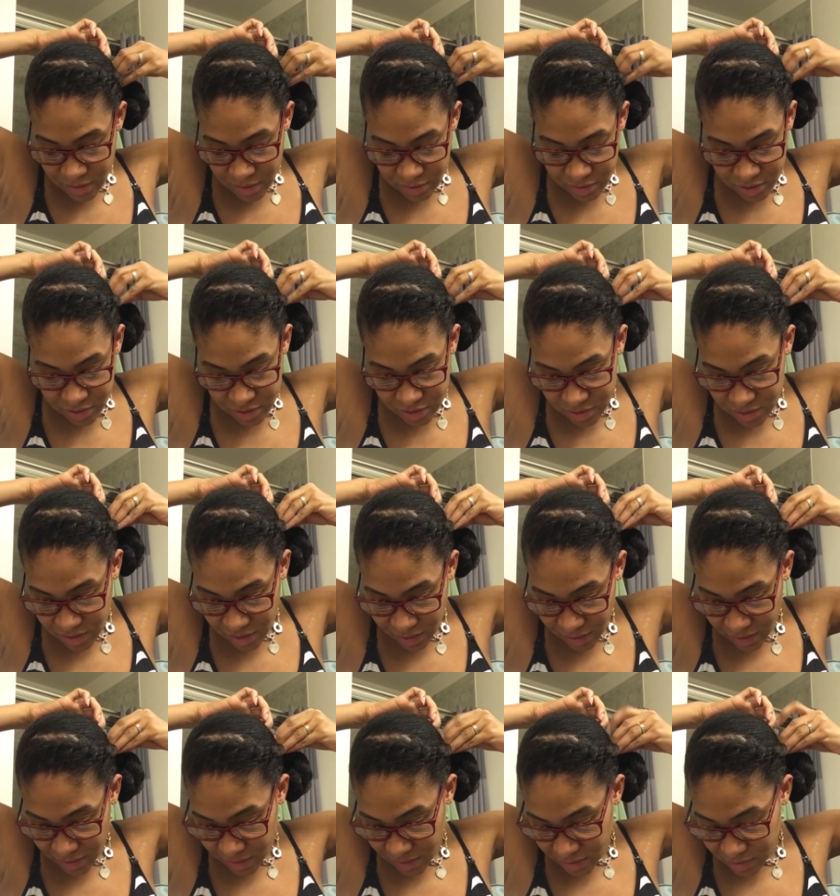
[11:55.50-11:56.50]
and just
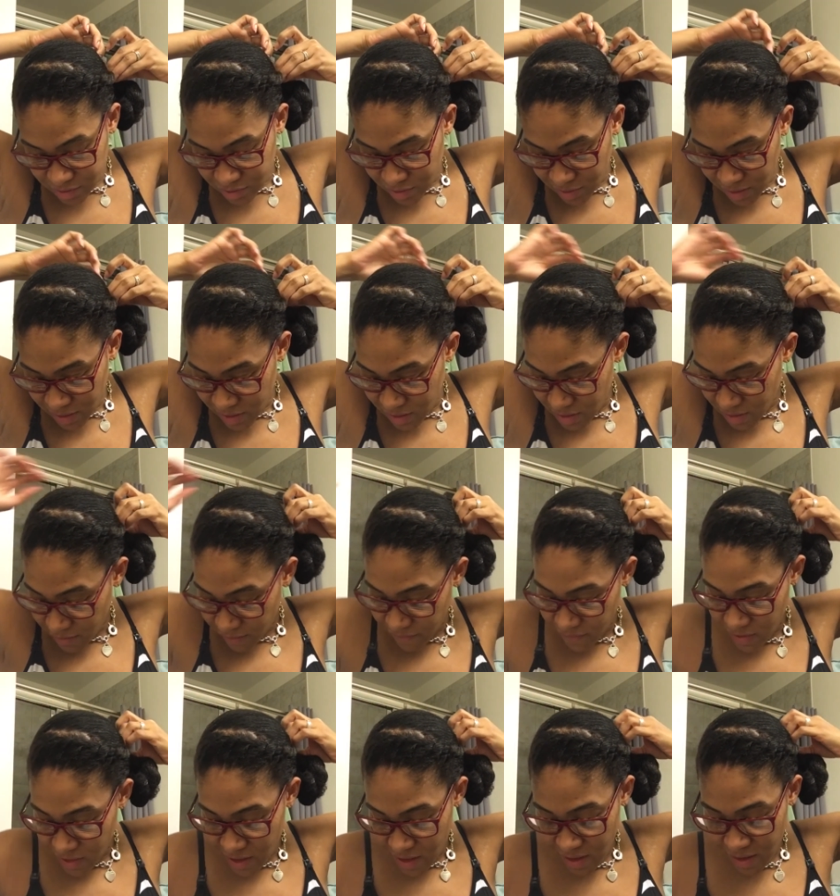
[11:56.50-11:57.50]
tuck it underneath of
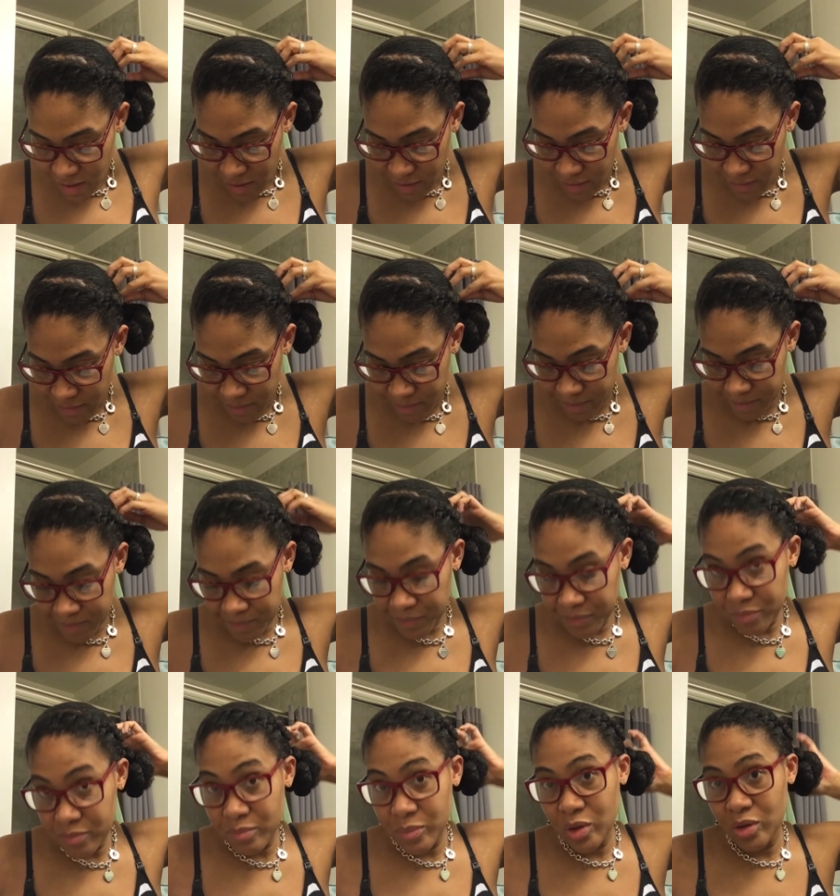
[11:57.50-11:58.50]
the um,
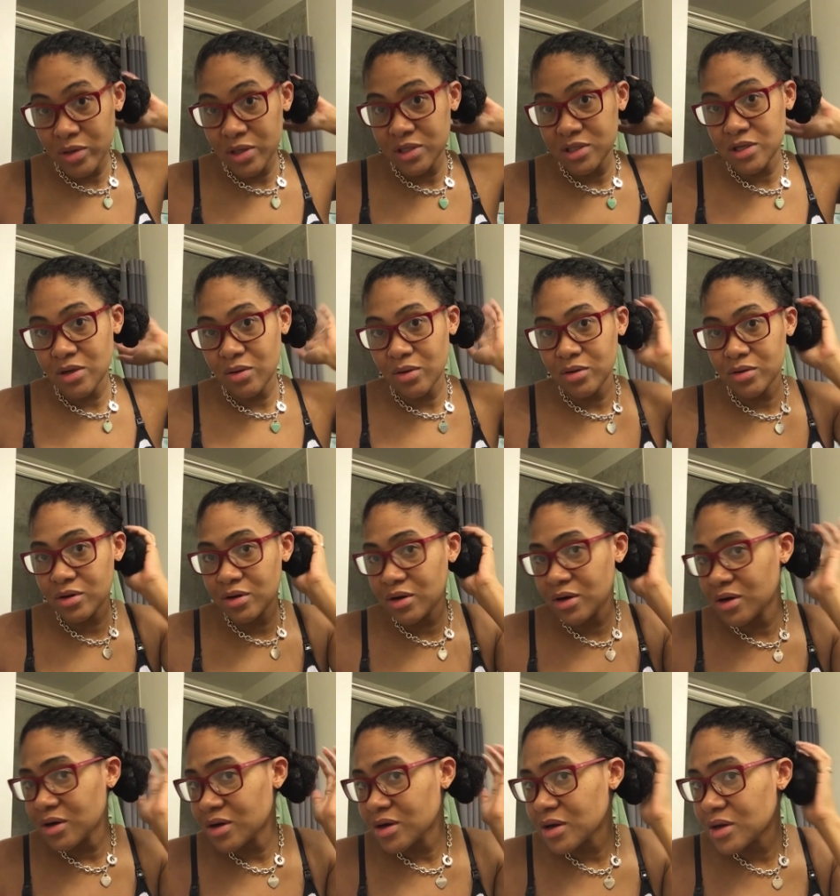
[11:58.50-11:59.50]
ponytail holder.